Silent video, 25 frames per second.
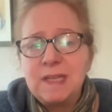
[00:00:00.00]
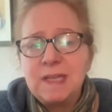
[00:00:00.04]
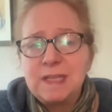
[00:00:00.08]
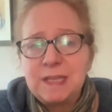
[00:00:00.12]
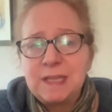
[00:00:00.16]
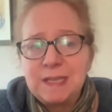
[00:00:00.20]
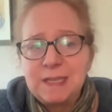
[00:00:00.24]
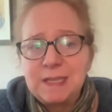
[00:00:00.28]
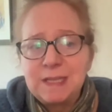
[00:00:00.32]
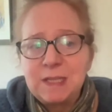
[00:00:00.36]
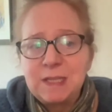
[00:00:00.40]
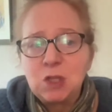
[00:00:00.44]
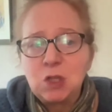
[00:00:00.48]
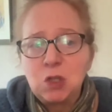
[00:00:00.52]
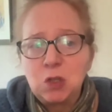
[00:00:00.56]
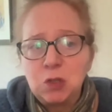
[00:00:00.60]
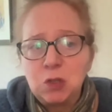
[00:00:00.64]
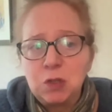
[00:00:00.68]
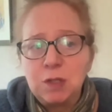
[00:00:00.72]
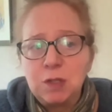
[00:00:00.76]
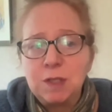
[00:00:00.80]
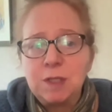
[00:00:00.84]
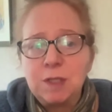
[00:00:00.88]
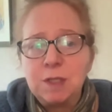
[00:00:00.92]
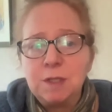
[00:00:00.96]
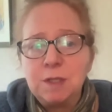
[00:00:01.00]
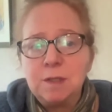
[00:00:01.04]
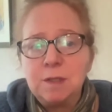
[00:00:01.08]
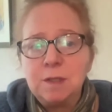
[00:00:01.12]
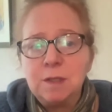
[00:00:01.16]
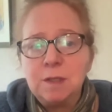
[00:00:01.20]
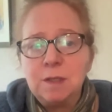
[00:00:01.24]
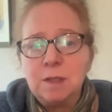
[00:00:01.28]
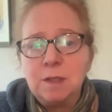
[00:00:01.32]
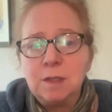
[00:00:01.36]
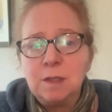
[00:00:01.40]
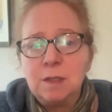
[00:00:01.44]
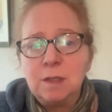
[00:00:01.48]
Is this a good
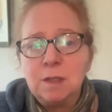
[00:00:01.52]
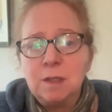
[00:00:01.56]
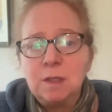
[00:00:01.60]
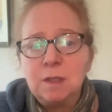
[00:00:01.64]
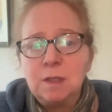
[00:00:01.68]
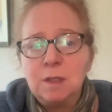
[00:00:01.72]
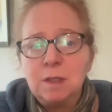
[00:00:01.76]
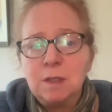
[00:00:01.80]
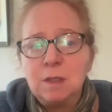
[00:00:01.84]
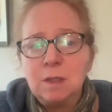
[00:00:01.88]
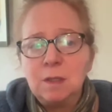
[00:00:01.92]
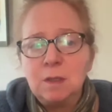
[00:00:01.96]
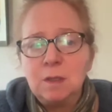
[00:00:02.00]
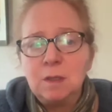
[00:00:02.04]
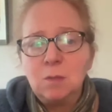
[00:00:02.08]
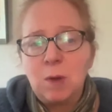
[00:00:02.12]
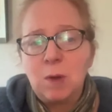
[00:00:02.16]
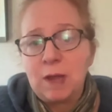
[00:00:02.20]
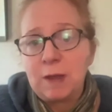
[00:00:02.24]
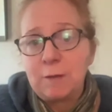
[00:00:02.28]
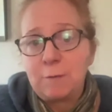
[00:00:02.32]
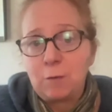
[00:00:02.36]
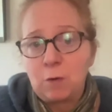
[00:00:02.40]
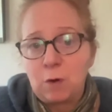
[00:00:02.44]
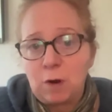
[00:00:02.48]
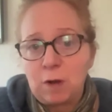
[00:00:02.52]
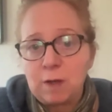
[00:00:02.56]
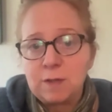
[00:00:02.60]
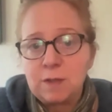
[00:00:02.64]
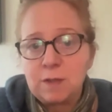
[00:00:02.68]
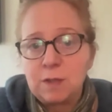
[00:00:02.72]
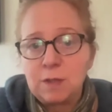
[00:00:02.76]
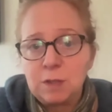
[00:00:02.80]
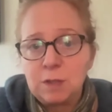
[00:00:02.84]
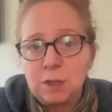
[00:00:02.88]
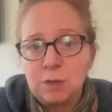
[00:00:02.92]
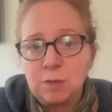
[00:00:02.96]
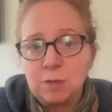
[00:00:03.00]
way for
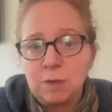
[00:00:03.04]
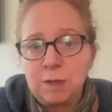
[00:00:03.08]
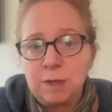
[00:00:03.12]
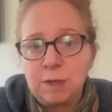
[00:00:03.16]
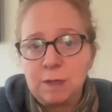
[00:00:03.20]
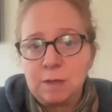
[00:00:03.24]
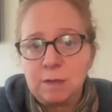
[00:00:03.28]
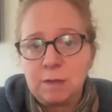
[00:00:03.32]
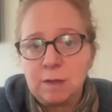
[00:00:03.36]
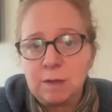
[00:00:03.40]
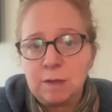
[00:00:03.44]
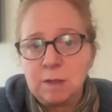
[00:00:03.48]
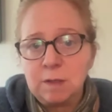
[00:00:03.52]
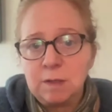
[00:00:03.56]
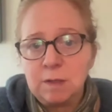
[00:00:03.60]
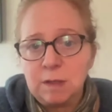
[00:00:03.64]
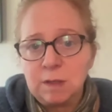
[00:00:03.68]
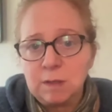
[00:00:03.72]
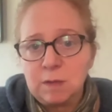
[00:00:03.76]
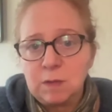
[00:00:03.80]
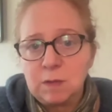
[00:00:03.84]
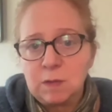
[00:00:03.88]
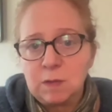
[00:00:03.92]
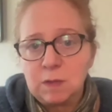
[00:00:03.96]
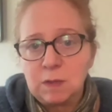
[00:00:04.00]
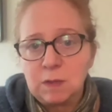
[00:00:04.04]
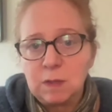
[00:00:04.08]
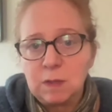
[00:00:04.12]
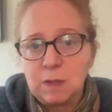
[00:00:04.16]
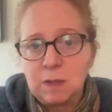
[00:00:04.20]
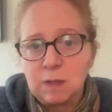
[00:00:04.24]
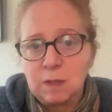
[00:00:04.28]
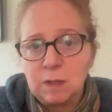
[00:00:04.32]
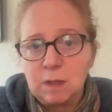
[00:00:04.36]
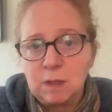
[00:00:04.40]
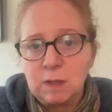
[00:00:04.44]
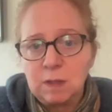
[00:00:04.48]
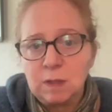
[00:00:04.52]
us to do it in this
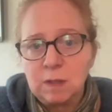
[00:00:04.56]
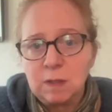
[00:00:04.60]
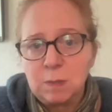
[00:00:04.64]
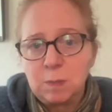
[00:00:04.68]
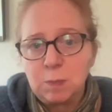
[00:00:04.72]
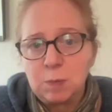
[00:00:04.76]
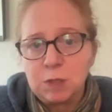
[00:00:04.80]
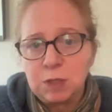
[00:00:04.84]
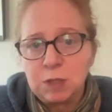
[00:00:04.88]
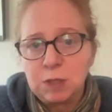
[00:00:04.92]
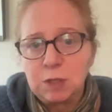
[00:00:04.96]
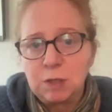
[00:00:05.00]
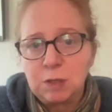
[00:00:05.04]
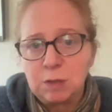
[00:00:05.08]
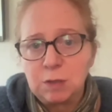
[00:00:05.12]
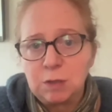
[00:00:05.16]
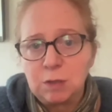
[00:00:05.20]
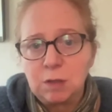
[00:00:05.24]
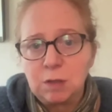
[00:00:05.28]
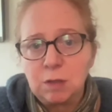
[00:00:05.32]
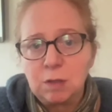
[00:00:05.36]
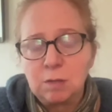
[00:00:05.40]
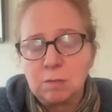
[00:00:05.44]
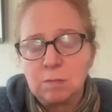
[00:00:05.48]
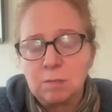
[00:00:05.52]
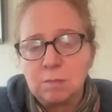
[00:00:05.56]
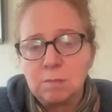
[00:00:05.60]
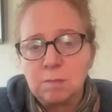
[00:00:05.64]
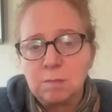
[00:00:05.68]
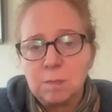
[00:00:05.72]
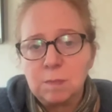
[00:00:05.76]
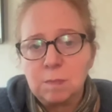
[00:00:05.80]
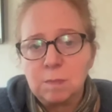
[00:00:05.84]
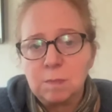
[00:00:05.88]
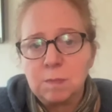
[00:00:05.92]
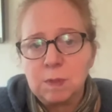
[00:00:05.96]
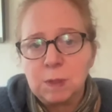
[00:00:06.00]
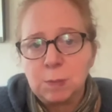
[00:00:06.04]
particular
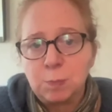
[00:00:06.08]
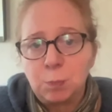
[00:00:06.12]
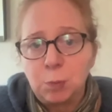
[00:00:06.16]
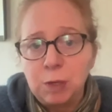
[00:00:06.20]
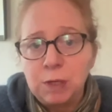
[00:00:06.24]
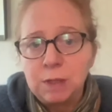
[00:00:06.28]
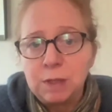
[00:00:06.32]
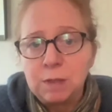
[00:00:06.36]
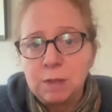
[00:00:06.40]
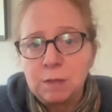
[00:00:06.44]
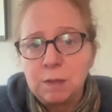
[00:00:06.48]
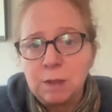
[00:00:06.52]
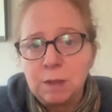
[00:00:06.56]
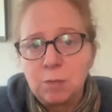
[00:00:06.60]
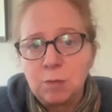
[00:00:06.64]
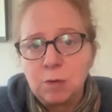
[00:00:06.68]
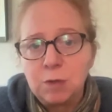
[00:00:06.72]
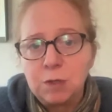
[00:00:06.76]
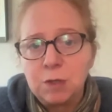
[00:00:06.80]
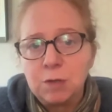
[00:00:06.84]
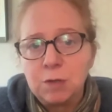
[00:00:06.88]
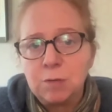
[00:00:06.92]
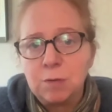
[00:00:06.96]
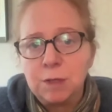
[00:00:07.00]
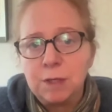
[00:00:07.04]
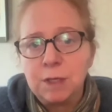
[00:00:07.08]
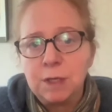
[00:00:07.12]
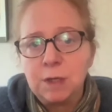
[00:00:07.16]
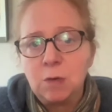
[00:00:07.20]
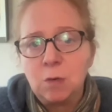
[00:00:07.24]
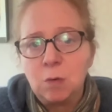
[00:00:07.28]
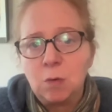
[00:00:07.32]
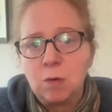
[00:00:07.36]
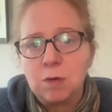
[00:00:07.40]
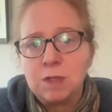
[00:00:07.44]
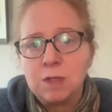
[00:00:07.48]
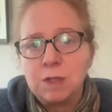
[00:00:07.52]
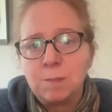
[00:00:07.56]
sprint that we're
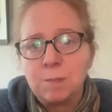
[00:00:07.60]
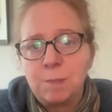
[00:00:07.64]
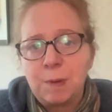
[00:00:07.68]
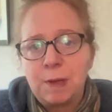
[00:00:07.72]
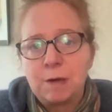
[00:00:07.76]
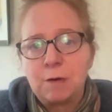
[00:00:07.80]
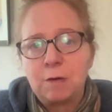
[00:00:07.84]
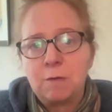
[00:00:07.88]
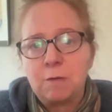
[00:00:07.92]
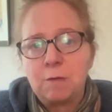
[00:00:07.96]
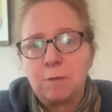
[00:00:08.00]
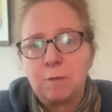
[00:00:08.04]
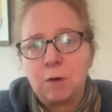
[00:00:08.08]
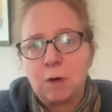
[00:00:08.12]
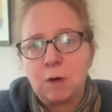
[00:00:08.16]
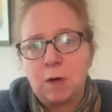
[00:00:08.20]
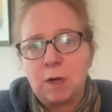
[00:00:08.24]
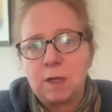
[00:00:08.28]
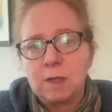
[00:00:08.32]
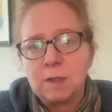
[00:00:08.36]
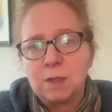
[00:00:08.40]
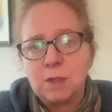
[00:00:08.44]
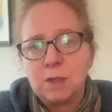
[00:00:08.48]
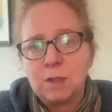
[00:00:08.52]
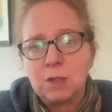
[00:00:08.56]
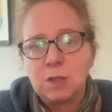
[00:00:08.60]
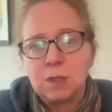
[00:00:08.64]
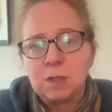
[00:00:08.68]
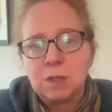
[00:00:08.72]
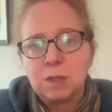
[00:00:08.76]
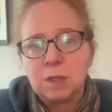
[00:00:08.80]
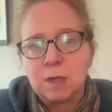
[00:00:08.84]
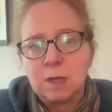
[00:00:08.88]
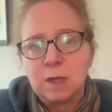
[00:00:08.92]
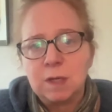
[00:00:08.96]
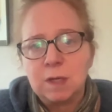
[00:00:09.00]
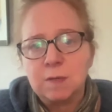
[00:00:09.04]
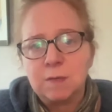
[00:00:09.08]
doing, or is it better for us
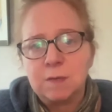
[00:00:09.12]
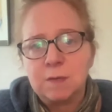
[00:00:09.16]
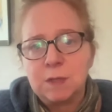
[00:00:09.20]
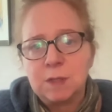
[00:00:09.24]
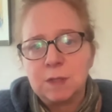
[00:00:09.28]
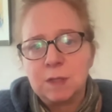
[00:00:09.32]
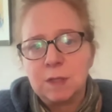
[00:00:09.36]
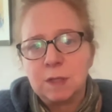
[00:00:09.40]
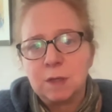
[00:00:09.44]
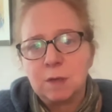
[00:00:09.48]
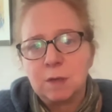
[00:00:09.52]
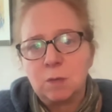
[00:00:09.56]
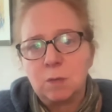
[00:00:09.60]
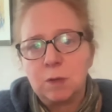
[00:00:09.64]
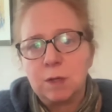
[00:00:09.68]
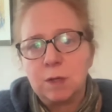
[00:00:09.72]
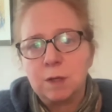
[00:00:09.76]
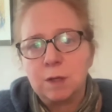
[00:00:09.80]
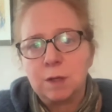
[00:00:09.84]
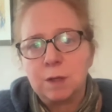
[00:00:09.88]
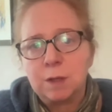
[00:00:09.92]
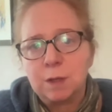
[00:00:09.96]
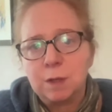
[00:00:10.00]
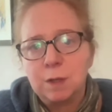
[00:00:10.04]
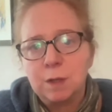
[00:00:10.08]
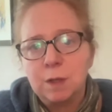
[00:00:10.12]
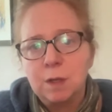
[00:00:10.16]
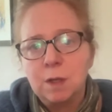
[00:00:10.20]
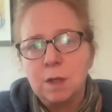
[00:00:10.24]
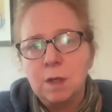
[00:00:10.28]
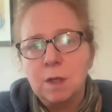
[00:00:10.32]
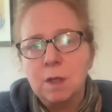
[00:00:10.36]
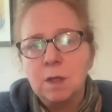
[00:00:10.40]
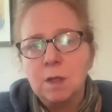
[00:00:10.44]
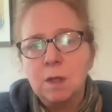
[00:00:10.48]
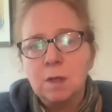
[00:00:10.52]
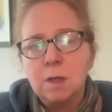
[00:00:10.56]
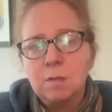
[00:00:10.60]
just to kind of stick with,
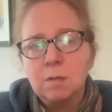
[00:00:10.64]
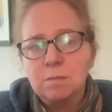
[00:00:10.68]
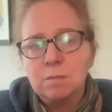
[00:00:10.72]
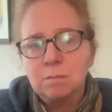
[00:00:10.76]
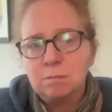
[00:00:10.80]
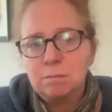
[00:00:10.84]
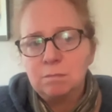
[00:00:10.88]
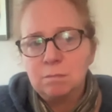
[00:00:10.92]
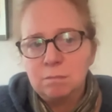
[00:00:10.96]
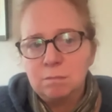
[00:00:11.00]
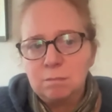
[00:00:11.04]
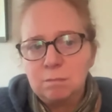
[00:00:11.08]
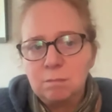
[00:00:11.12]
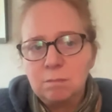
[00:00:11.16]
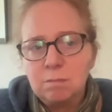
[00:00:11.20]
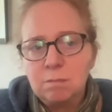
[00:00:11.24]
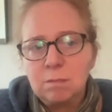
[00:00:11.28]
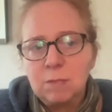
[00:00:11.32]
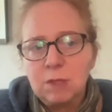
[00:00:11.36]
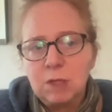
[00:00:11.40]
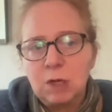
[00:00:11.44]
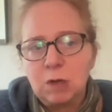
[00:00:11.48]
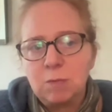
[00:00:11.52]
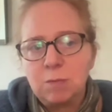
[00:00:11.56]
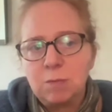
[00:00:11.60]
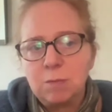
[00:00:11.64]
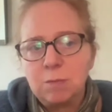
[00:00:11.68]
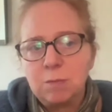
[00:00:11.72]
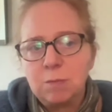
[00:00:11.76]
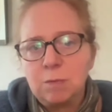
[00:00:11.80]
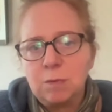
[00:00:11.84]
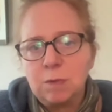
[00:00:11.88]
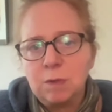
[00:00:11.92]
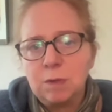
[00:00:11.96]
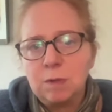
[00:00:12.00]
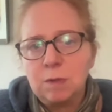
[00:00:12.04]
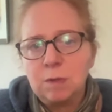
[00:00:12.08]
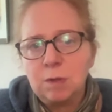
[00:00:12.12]

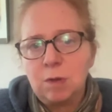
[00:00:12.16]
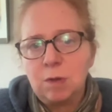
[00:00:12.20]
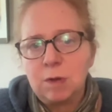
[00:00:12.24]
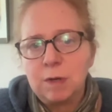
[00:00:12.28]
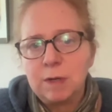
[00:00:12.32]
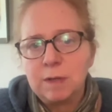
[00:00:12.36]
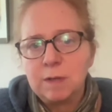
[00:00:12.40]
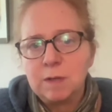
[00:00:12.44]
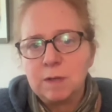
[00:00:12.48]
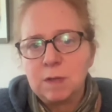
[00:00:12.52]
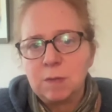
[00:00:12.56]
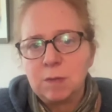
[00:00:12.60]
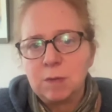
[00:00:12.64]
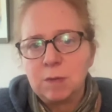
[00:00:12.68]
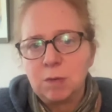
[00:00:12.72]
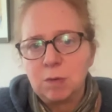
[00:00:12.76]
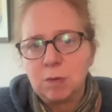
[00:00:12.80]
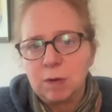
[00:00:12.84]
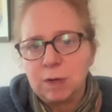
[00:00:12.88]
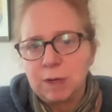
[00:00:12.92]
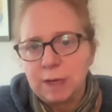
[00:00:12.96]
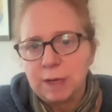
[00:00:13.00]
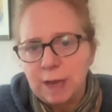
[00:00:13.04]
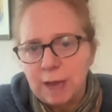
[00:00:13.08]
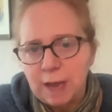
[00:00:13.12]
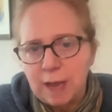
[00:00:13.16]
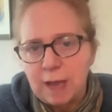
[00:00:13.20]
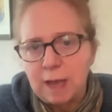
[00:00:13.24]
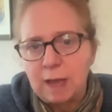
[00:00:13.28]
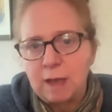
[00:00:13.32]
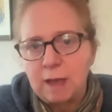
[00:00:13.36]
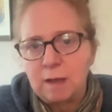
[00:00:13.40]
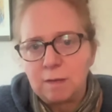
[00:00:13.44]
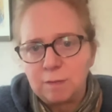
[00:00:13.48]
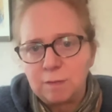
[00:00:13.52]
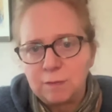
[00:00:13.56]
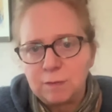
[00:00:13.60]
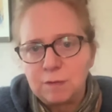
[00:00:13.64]
the audience that we already
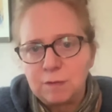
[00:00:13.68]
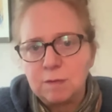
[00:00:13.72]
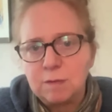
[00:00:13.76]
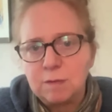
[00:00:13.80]
have,